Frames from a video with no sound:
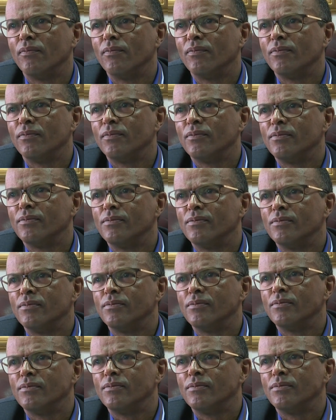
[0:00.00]

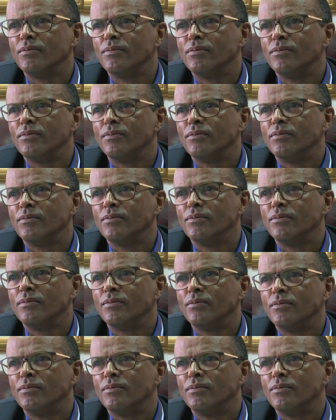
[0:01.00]
(no one is talking)